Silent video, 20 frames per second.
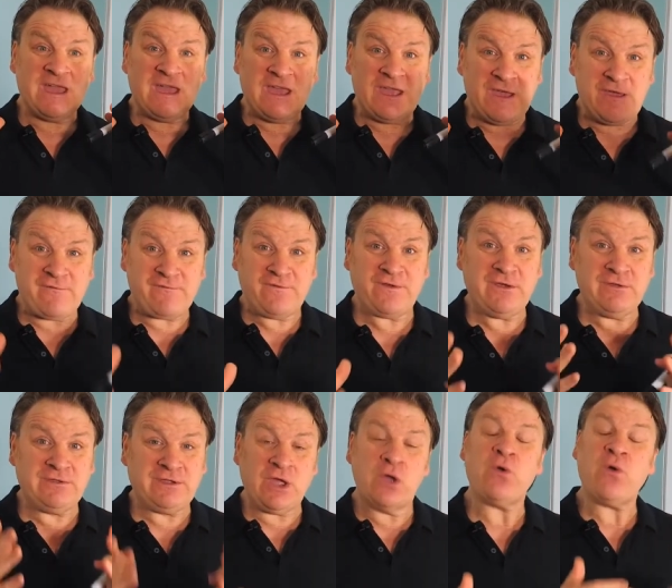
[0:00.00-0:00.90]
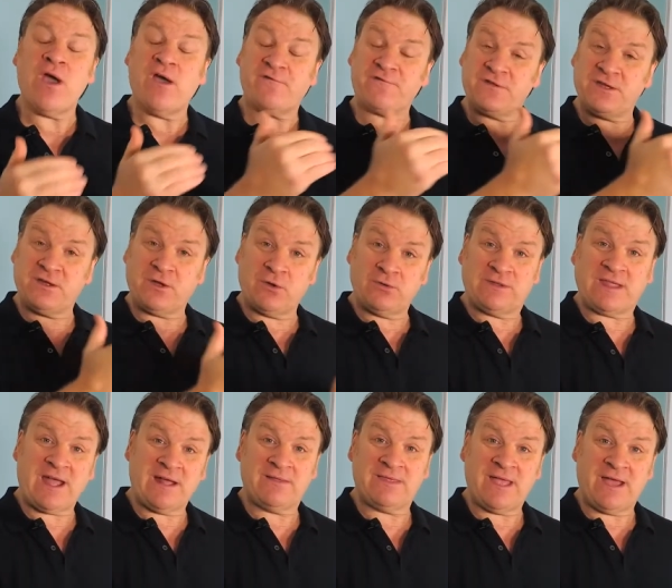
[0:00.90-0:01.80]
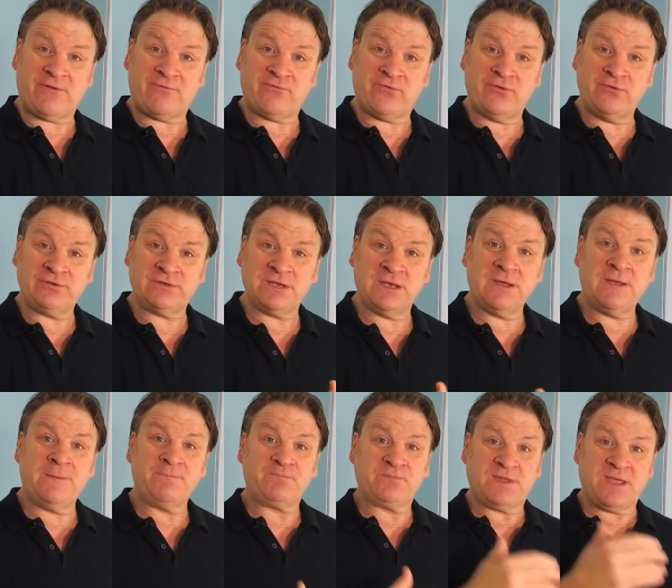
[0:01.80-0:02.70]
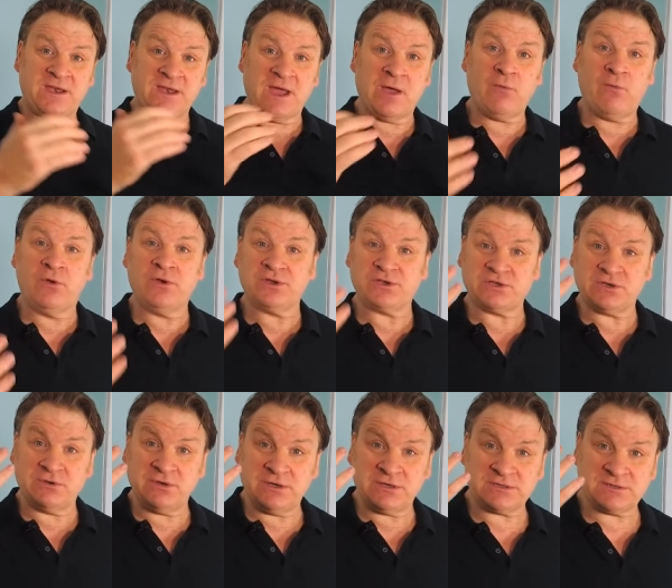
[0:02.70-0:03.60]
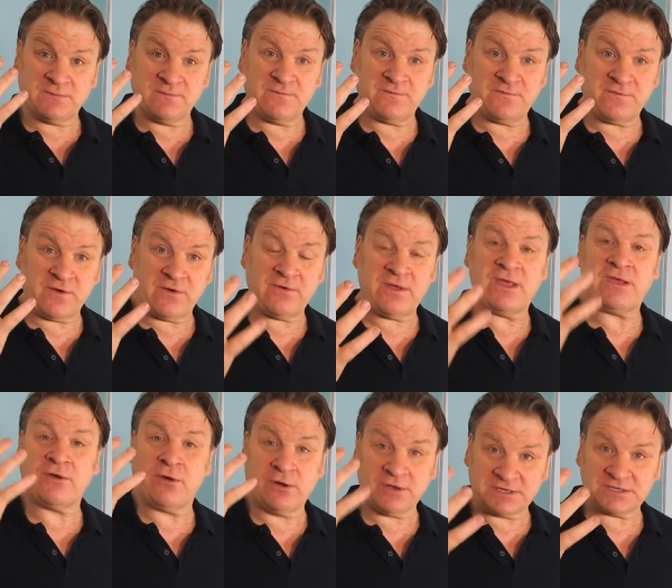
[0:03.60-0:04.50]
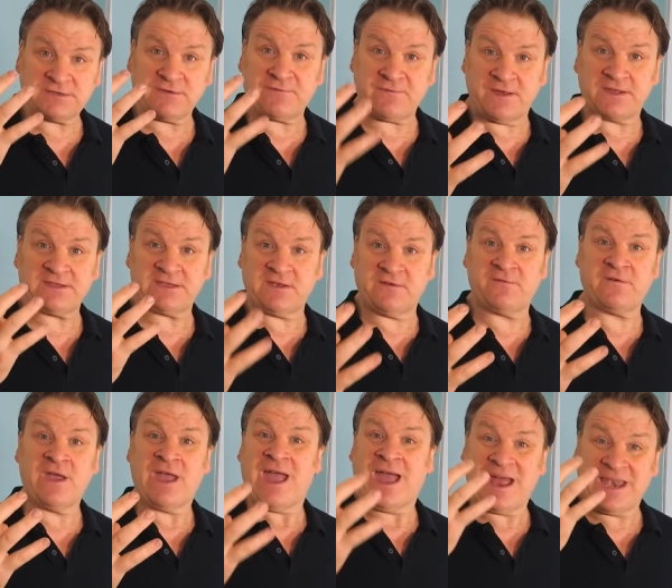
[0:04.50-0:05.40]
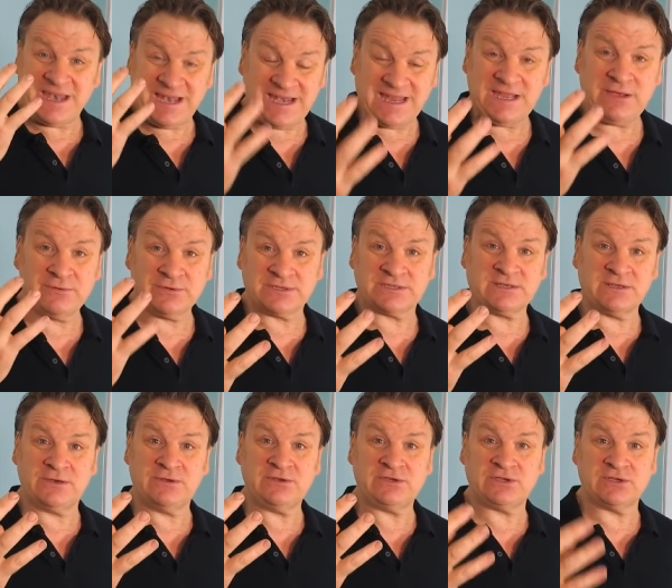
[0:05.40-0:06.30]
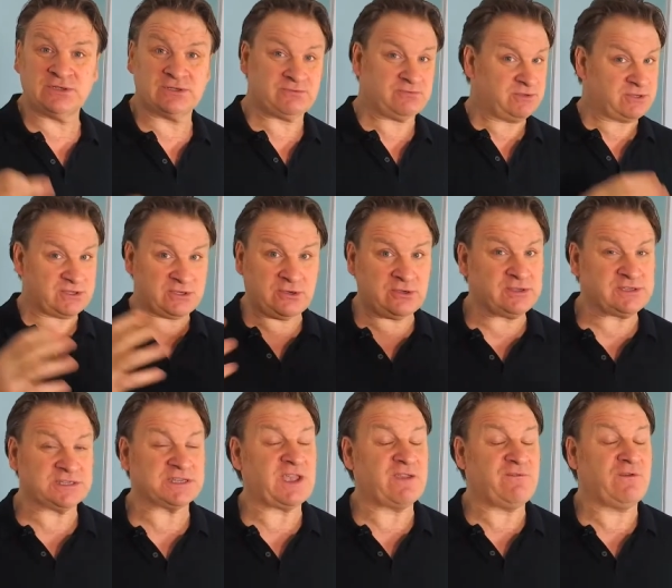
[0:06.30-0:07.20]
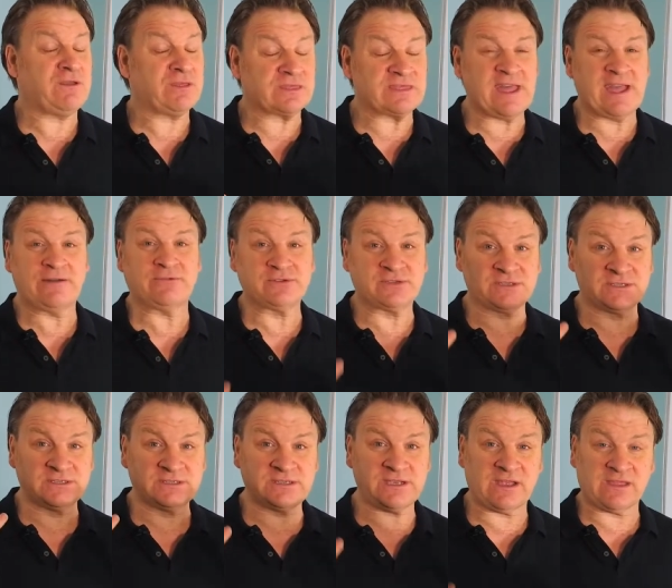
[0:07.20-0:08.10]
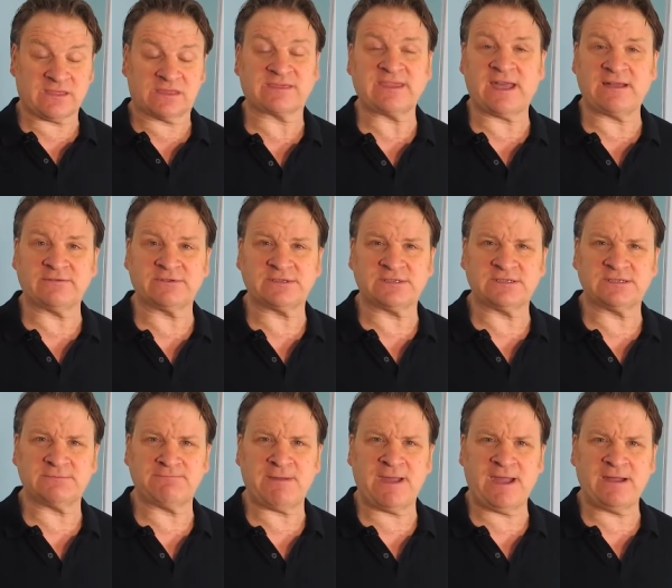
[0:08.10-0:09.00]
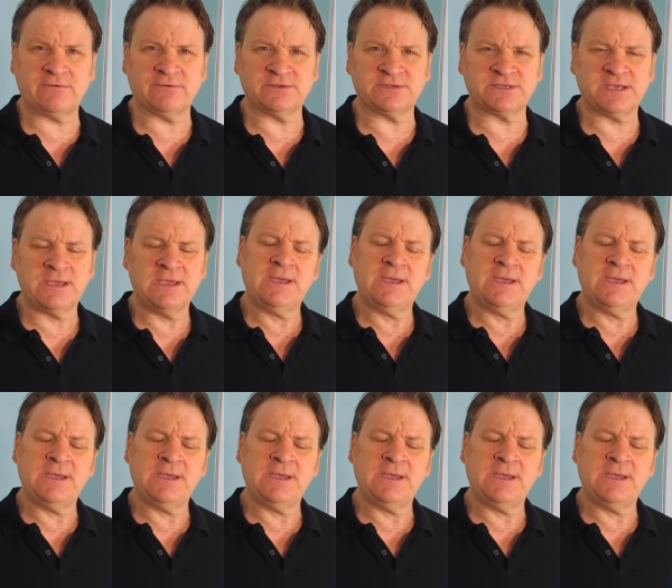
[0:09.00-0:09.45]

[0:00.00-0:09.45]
if you do have to go down that route then I want to show you some very cost effective and legal solutions which could save you thousands and thousands of pounds.